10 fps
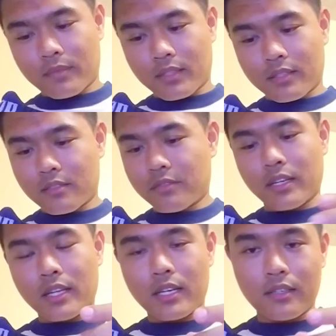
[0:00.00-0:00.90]
because right
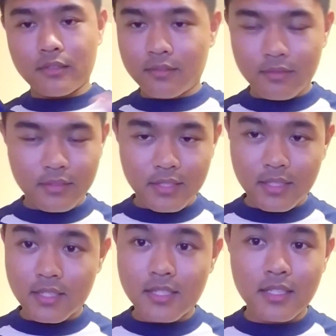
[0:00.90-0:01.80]
now
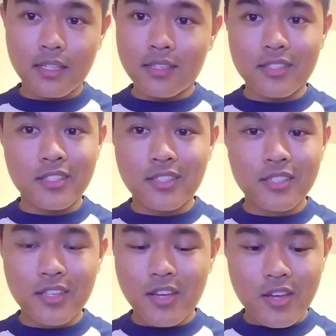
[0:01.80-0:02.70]
this thing is
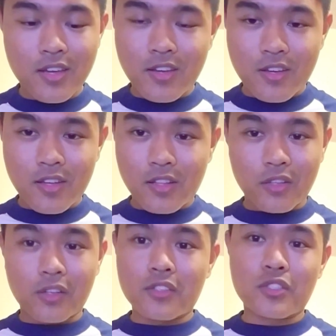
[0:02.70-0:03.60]

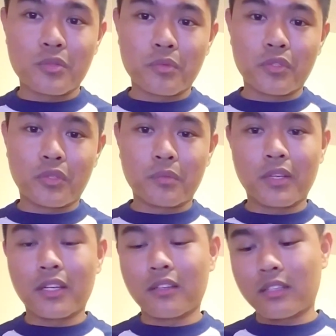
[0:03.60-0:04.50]
looking super dope,
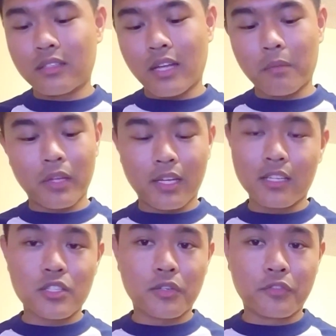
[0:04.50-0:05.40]
and I'm liking
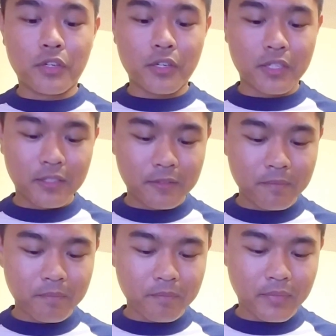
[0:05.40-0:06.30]
it so far.
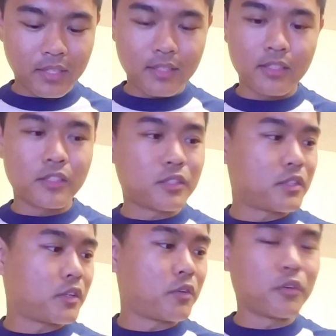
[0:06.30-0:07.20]

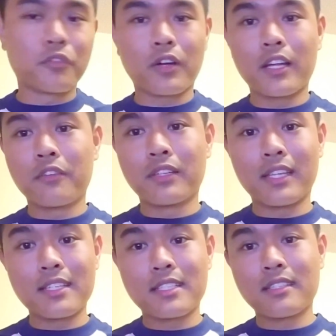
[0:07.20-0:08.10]
The whole variety with
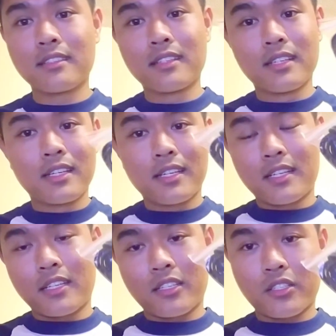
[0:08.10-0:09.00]
lacing
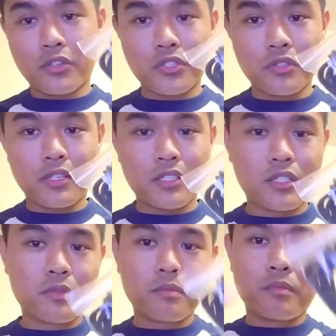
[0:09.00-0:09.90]
is also
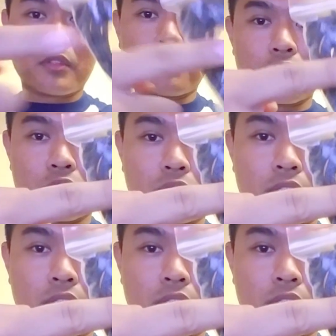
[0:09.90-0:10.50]
awesome. The original